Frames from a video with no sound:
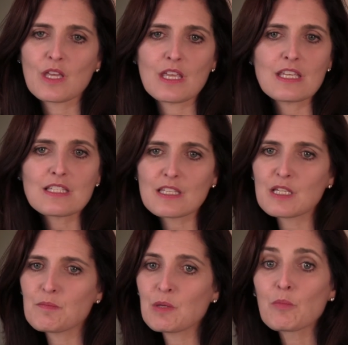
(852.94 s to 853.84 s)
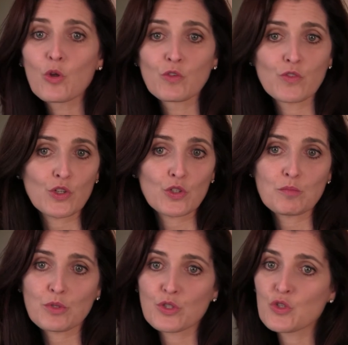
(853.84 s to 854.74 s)
easily be mold food,
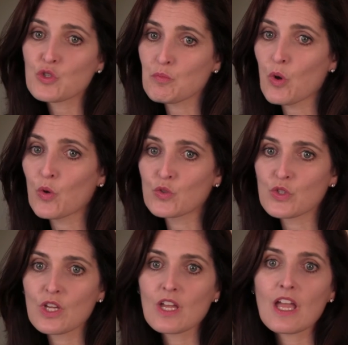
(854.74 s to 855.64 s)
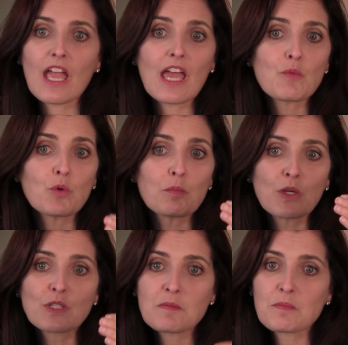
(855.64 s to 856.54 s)
produce mold, and we're
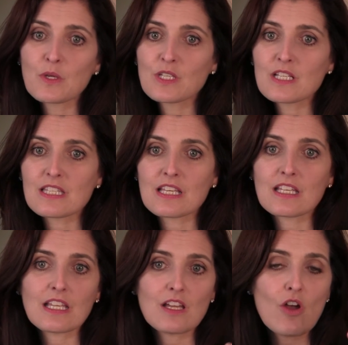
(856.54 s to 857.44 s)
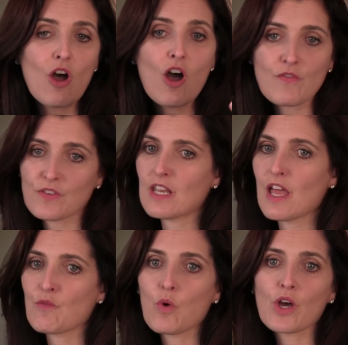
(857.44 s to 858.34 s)
building buildings that often
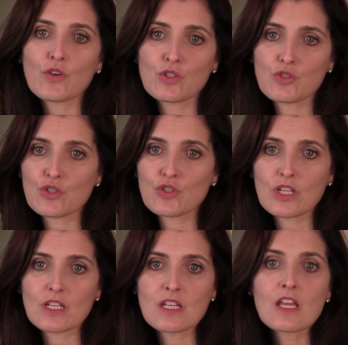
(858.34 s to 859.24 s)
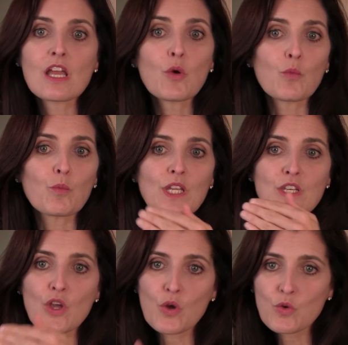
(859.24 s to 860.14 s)
have water intrusion. We
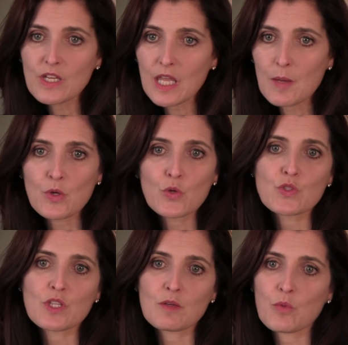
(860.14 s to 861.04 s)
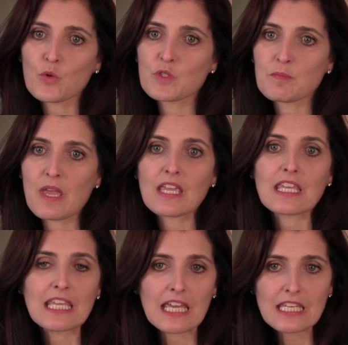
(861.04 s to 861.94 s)
know the chemicals that molds make
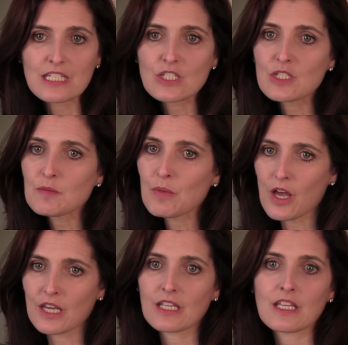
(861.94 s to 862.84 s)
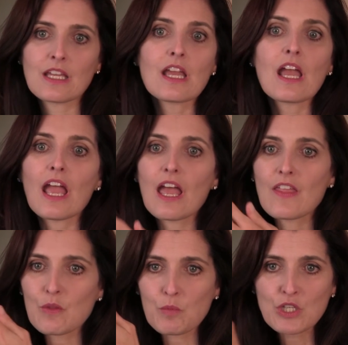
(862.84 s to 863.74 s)
get into the body,
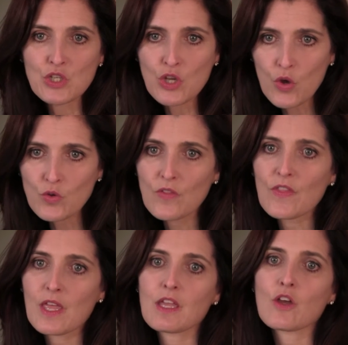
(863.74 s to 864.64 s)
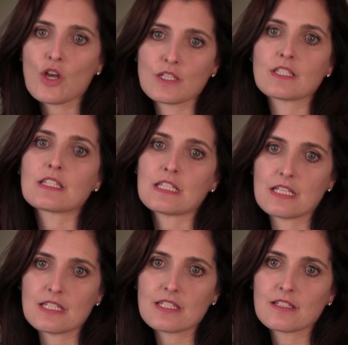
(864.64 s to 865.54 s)
and we know that they cause
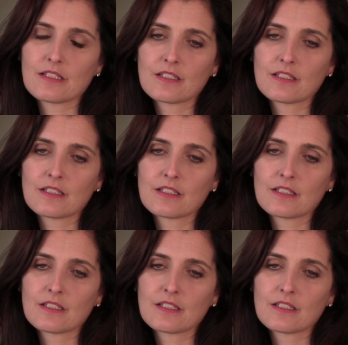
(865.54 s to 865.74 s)
disease.